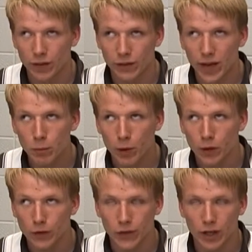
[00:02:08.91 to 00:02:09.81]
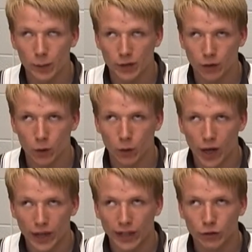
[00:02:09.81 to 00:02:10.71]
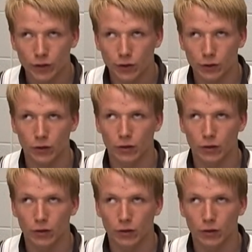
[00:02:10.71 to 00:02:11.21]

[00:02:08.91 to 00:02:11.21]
That part of the Nemeth code I actually learned